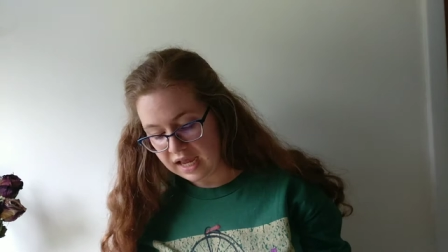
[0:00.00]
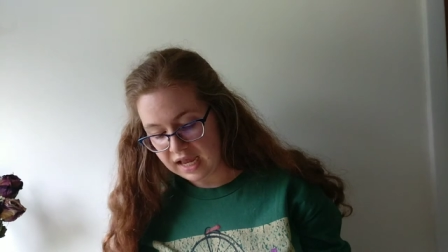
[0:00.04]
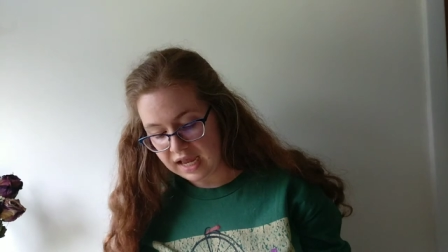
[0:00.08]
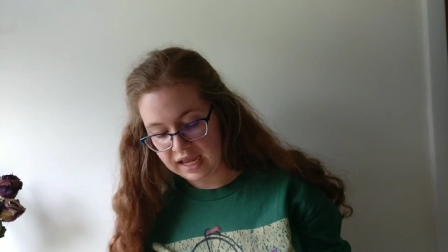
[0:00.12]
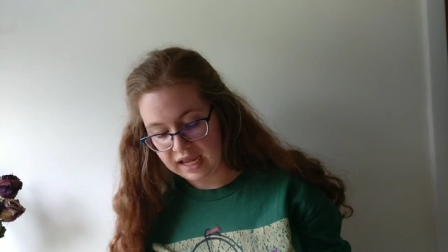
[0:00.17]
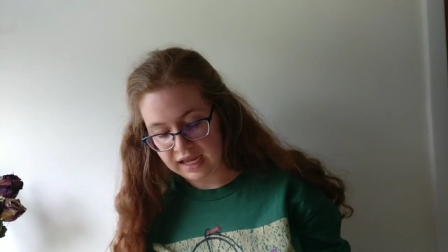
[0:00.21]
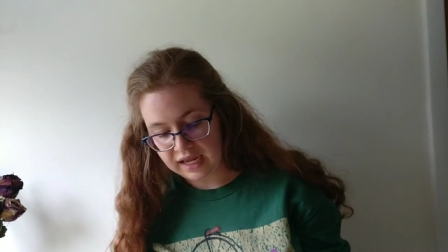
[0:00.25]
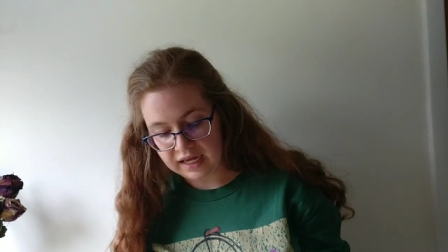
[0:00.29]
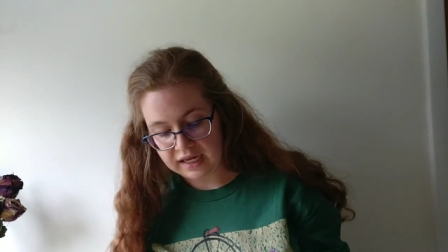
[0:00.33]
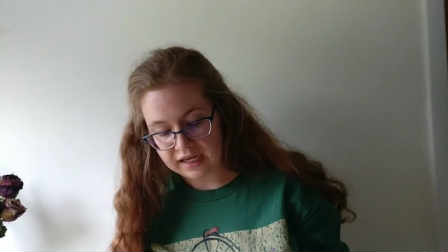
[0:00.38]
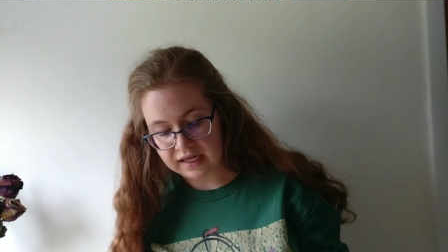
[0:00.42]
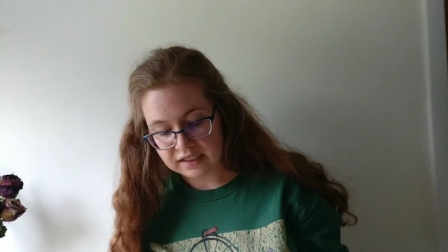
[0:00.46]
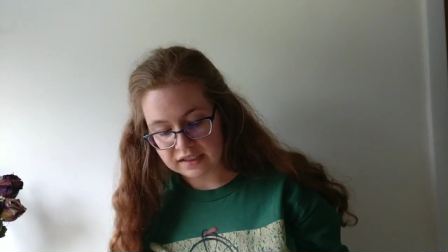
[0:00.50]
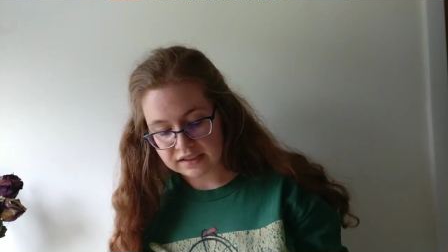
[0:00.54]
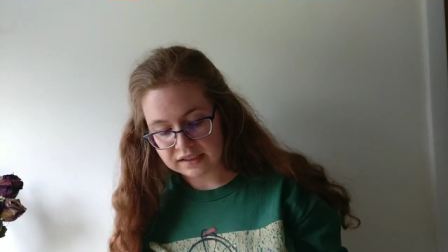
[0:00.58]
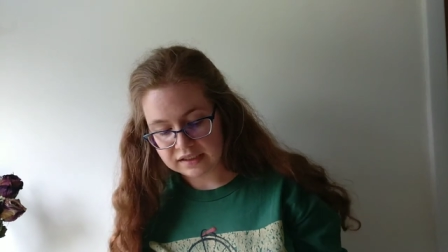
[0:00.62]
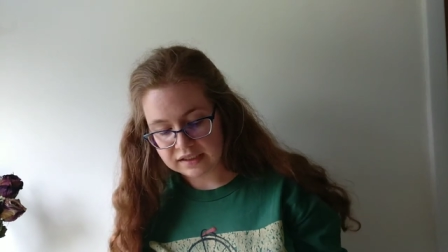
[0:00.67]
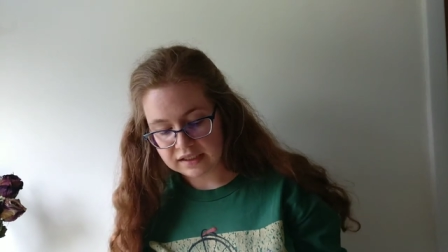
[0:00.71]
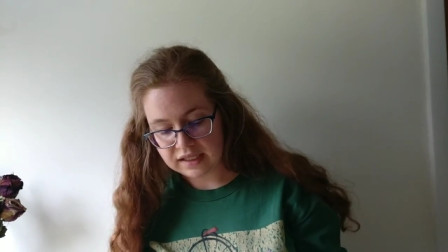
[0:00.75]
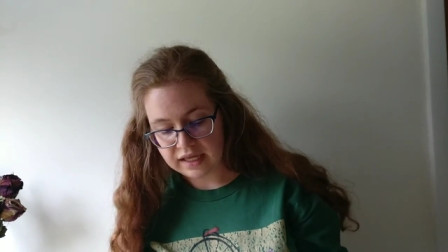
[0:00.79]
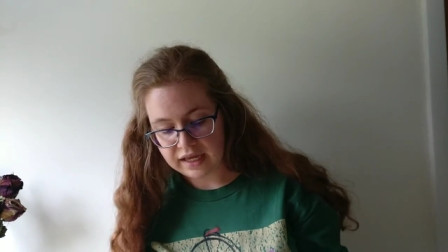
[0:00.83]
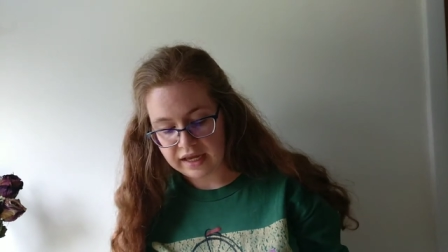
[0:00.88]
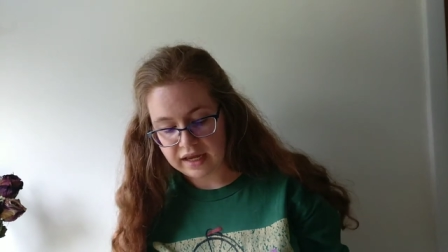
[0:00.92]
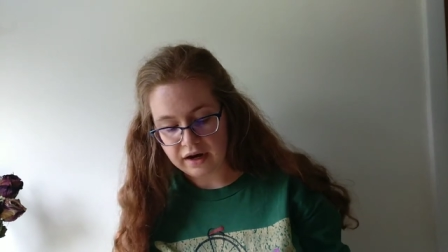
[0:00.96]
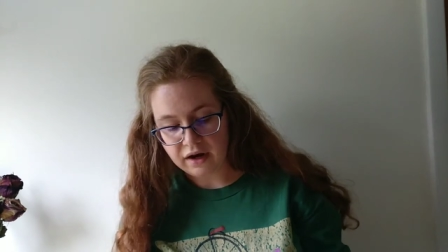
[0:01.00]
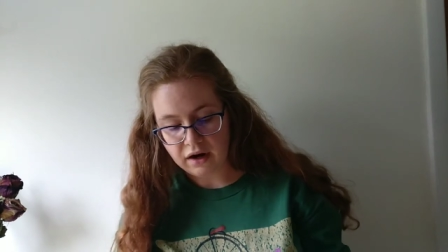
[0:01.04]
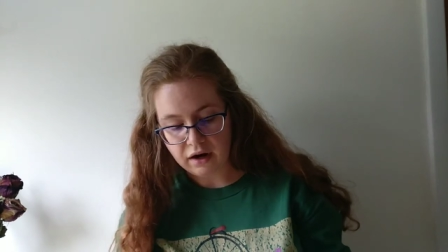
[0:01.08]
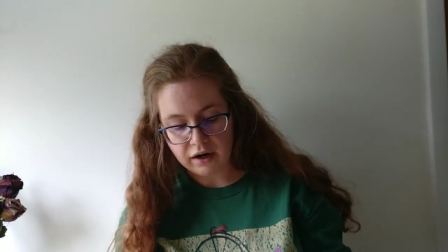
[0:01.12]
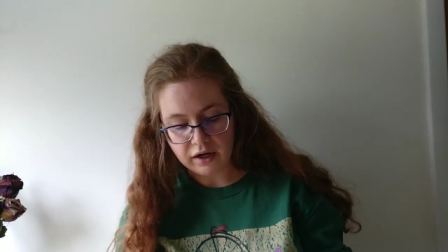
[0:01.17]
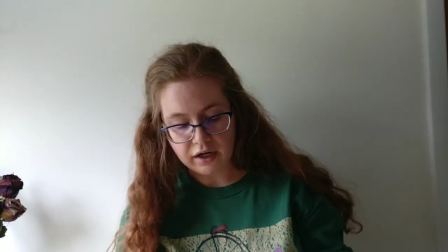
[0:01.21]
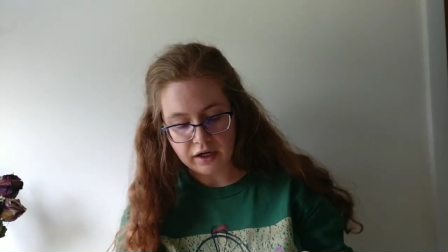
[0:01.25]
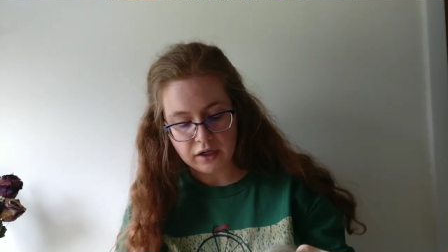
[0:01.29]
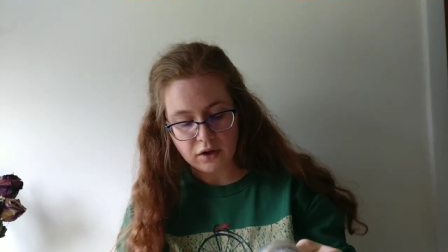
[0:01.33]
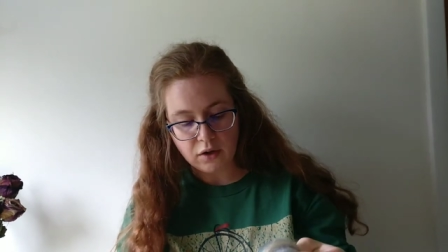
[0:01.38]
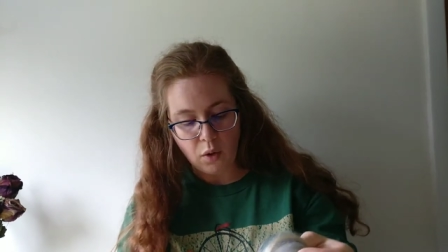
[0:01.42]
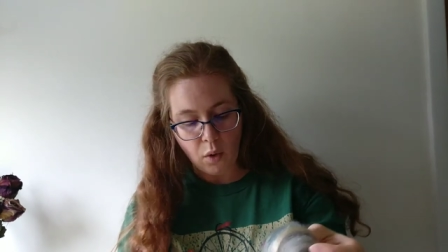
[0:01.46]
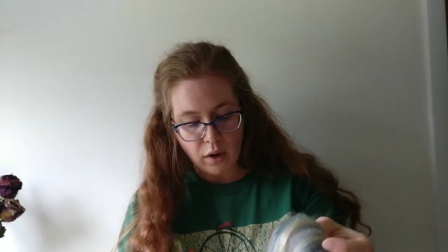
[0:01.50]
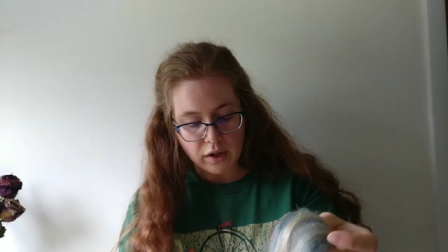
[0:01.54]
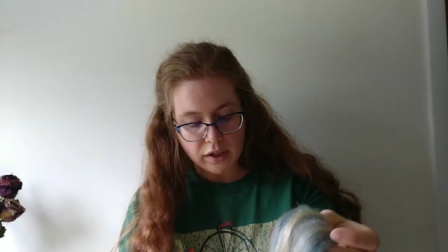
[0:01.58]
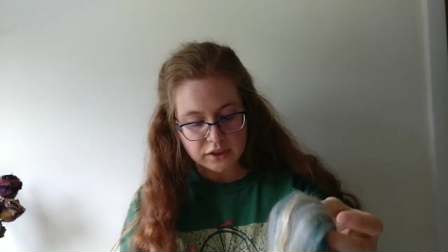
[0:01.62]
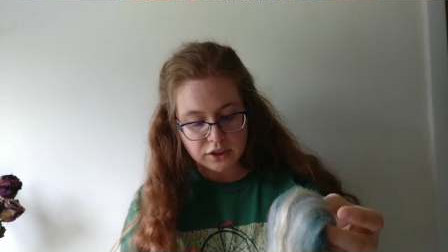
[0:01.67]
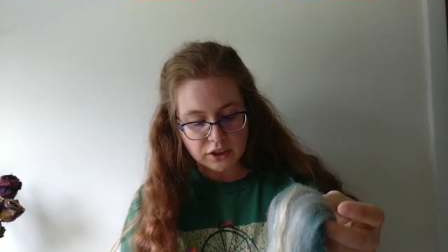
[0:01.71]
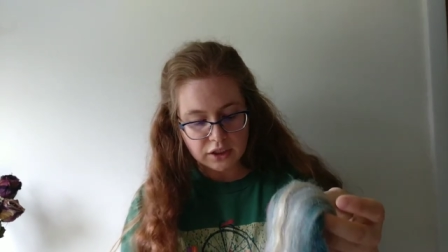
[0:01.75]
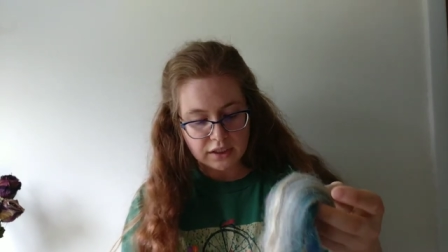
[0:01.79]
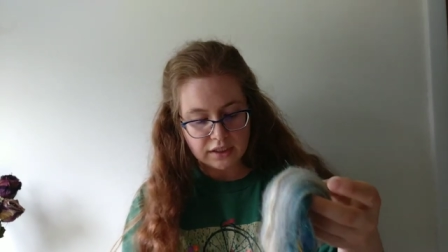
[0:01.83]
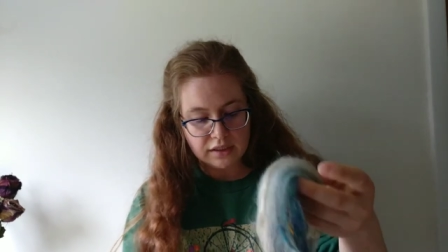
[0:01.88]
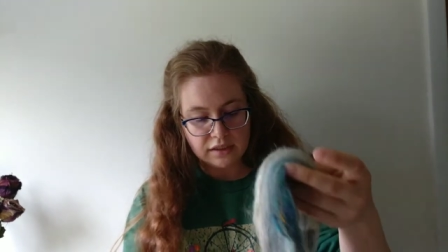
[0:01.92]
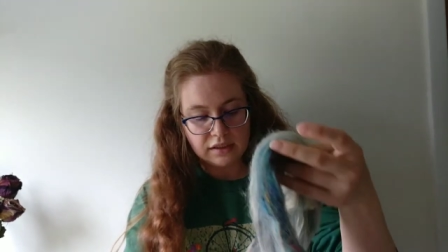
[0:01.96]
and they are
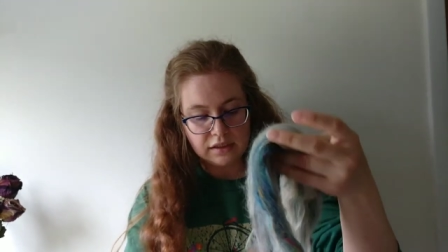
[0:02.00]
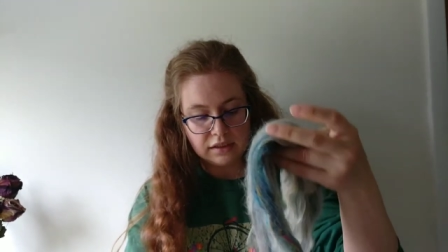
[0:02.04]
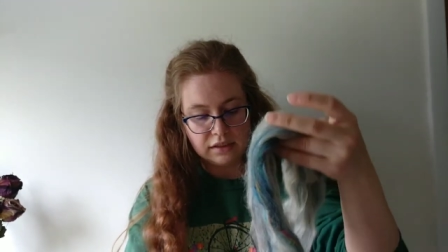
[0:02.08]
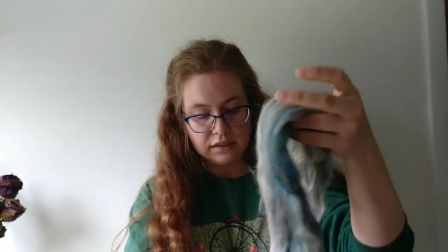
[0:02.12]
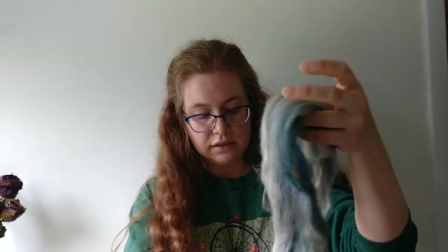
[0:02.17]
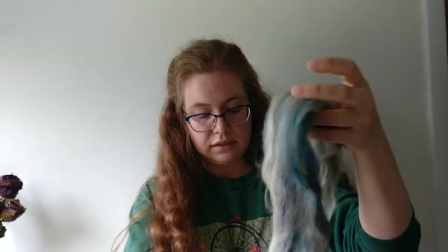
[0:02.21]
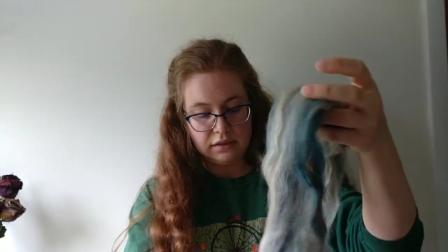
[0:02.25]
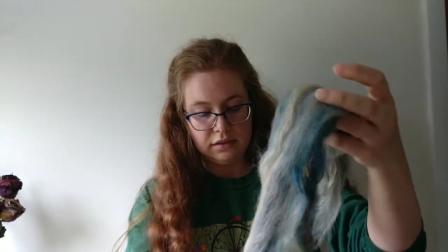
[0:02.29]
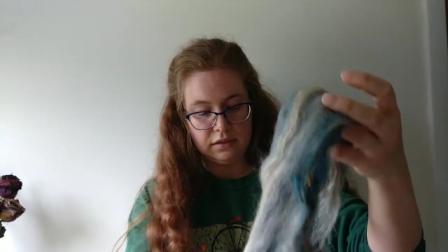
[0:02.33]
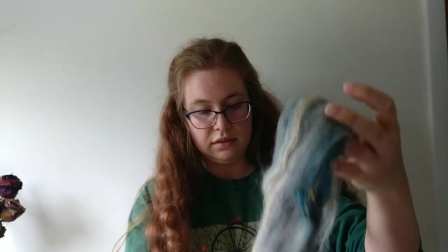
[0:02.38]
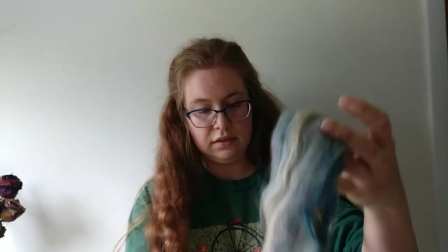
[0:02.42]
gorgeous.